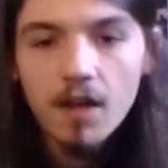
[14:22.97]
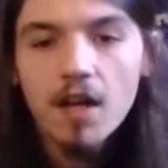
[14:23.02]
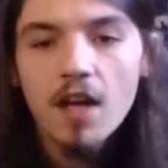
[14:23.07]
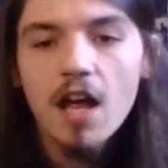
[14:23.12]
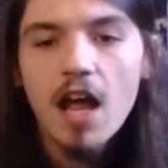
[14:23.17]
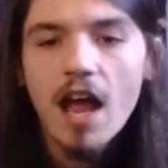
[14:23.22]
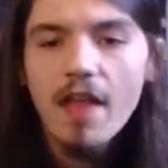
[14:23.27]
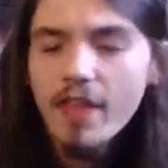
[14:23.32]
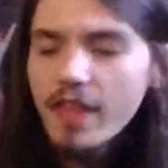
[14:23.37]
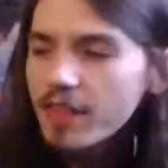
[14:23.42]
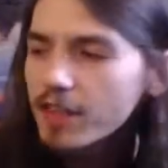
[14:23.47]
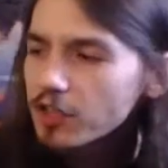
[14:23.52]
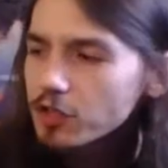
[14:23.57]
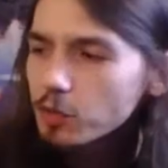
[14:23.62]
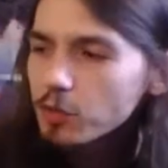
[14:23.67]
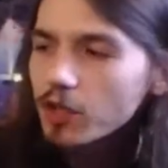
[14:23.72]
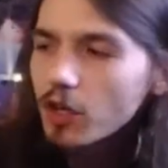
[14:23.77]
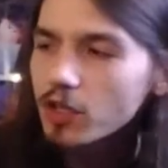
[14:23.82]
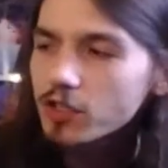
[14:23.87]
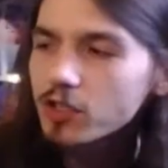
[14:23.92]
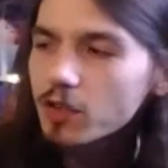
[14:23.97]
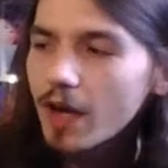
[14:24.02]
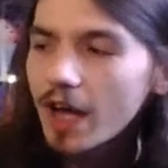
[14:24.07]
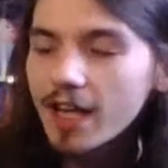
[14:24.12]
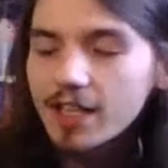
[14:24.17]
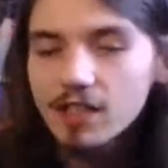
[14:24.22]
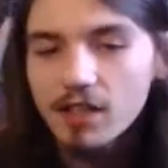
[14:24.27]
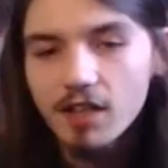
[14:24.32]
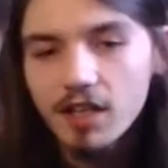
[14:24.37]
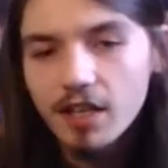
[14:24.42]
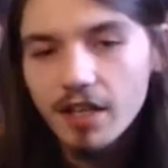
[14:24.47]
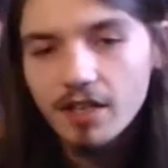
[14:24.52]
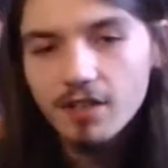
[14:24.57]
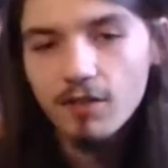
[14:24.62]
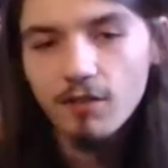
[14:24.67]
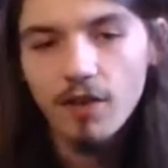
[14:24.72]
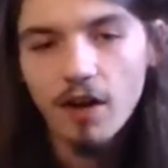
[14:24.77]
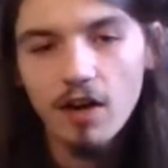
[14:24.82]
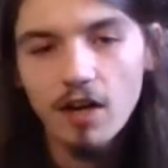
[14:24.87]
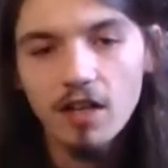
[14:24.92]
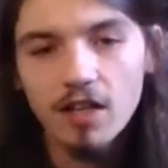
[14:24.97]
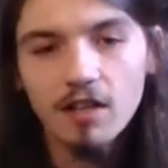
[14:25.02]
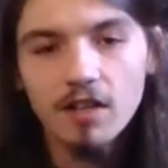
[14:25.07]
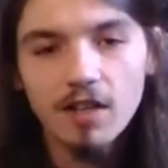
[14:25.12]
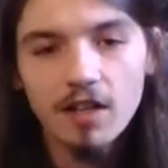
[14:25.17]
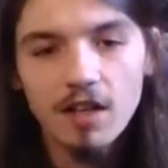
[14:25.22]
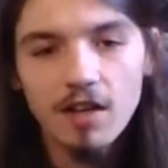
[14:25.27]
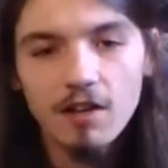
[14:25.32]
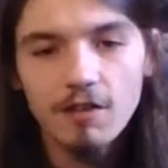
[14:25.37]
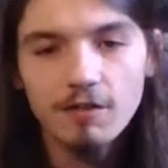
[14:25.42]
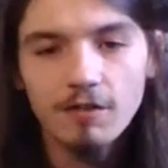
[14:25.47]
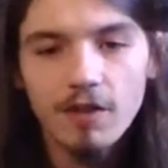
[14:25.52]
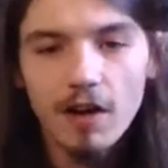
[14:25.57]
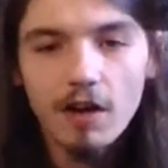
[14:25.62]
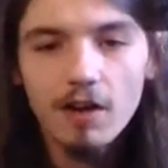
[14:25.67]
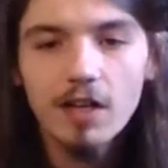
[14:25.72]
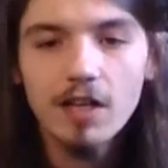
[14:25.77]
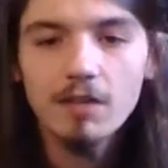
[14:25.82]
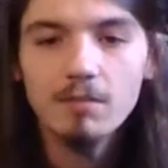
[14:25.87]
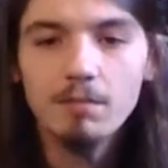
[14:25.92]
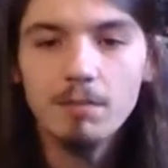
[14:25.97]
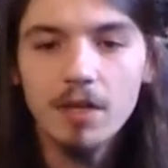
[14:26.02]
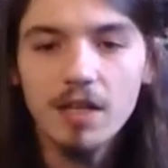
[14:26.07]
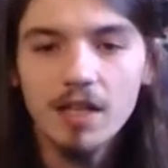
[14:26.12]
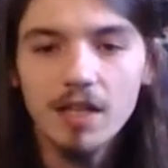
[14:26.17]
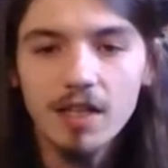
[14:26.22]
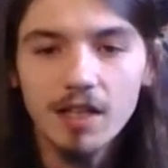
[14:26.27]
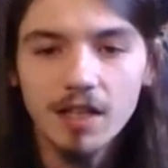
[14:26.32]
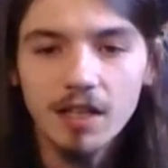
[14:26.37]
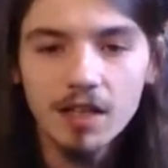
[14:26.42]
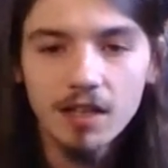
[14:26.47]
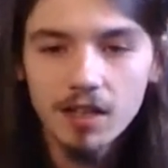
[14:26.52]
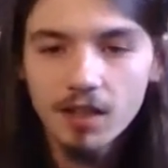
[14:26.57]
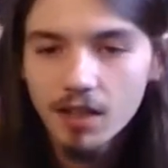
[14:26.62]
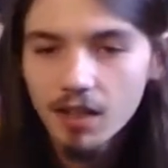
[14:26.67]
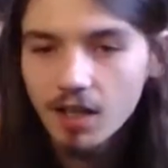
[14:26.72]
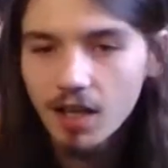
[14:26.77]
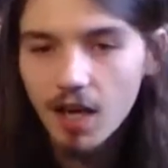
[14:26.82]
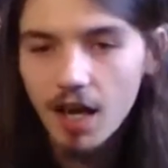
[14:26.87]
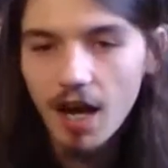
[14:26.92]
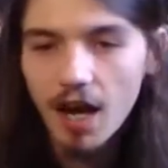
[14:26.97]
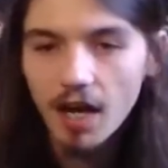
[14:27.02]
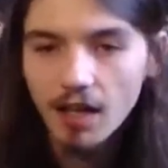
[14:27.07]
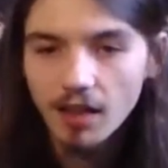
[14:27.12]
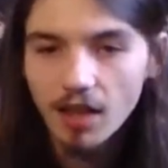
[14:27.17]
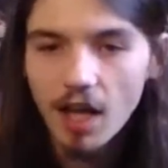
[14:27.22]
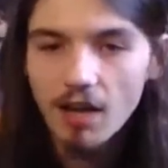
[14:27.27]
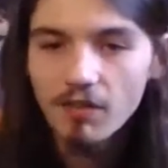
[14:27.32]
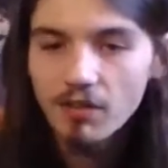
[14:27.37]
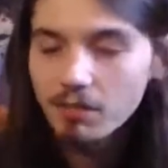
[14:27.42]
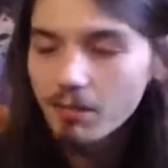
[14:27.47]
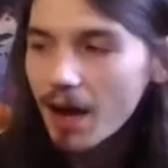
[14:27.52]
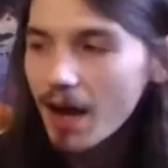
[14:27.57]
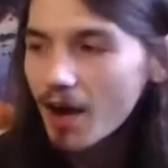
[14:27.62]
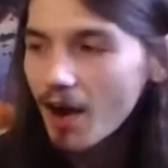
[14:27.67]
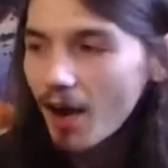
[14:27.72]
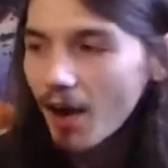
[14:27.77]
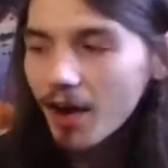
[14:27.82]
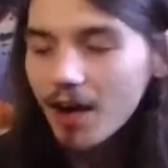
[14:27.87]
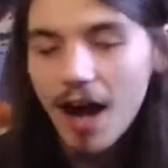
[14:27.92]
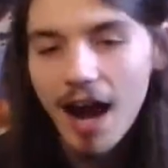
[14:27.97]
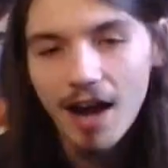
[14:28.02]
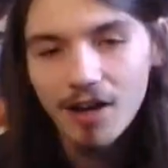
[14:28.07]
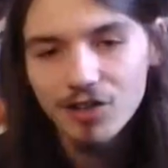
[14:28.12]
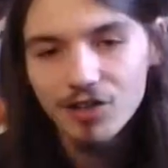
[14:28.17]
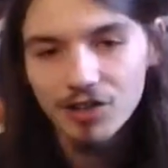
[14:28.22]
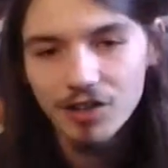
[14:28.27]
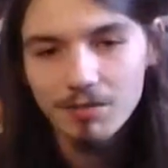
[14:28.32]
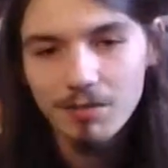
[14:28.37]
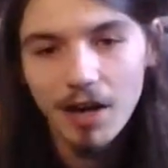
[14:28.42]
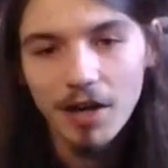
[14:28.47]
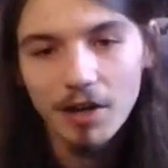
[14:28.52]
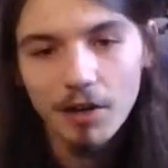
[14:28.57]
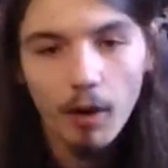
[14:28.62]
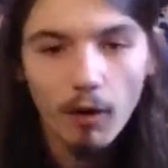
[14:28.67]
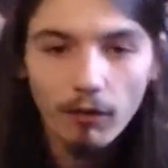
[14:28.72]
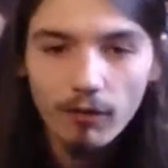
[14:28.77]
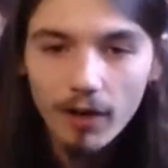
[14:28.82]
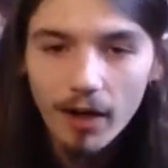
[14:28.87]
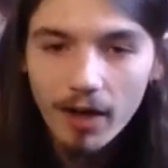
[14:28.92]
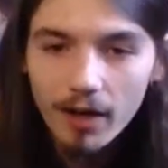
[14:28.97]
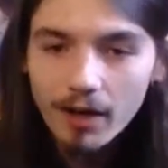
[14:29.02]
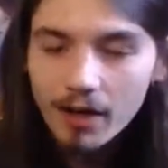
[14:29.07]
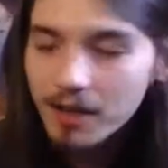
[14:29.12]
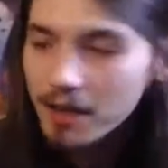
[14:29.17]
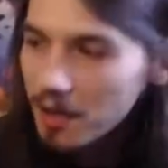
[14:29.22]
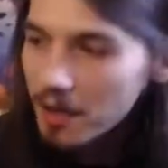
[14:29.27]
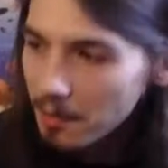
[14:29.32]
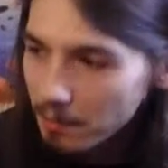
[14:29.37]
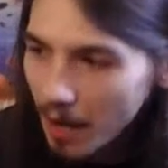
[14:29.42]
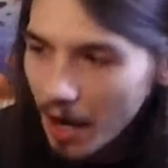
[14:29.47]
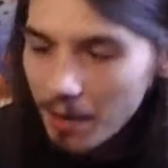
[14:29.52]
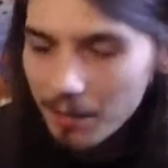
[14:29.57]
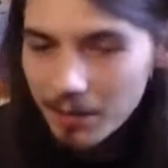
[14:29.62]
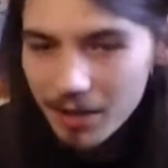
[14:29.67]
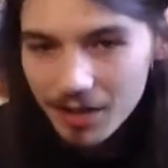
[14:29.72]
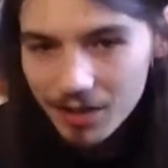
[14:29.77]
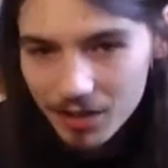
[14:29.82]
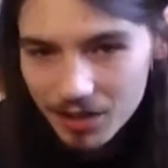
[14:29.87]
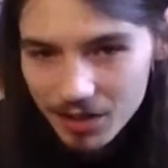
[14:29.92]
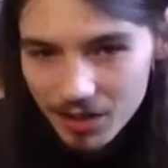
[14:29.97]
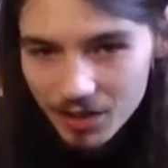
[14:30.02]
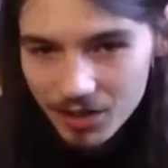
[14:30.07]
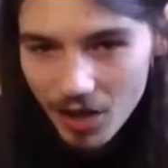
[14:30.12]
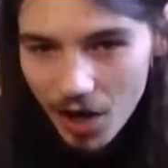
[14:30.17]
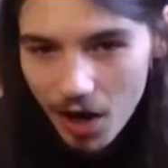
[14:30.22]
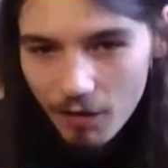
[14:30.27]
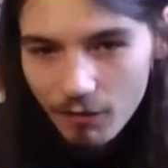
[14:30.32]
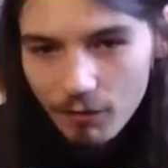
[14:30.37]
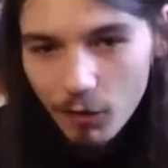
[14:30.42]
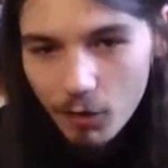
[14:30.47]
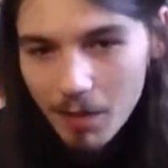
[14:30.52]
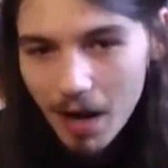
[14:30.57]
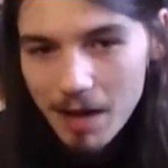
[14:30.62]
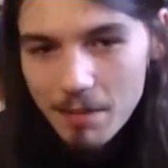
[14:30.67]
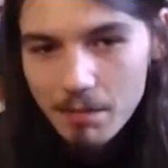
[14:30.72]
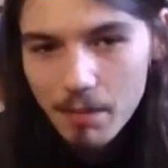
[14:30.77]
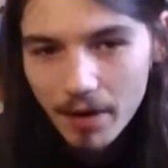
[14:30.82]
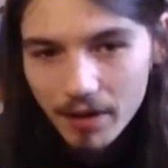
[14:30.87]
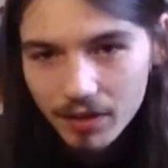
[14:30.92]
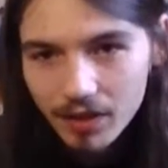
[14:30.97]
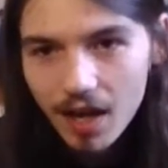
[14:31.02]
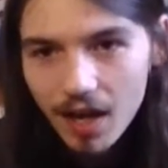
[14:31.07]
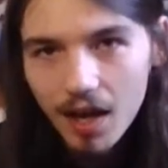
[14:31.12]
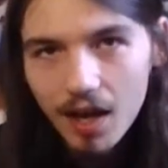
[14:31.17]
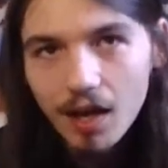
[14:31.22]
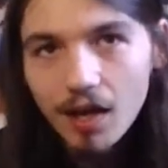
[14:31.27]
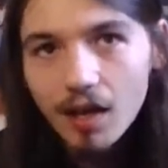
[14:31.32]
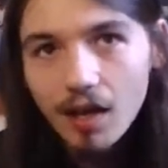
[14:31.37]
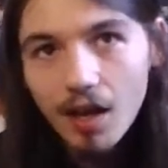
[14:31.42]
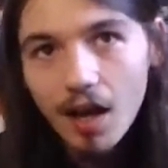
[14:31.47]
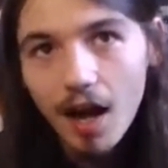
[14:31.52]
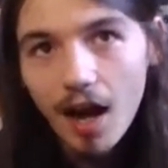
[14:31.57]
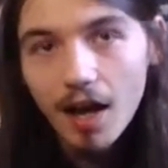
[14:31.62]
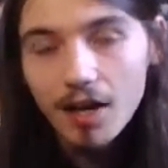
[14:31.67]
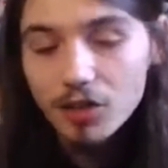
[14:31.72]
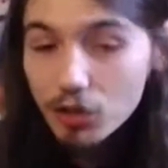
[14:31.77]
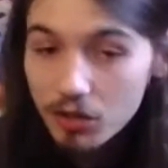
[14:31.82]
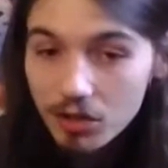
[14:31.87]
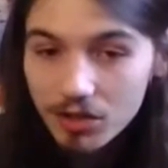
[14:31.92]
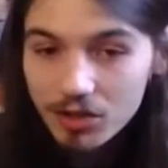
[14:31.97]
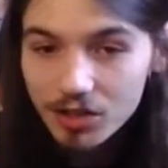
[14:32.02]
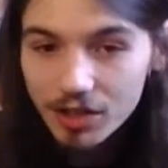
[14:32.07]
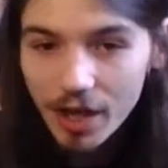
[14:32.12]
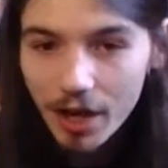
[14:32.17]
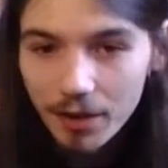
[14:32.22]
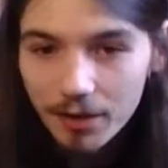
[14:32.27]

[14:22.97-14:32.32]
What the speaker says: And then this one also has a very, very big love in my heart. Actually, my girlfriend bought me this guitar for my birthday 2 years ago.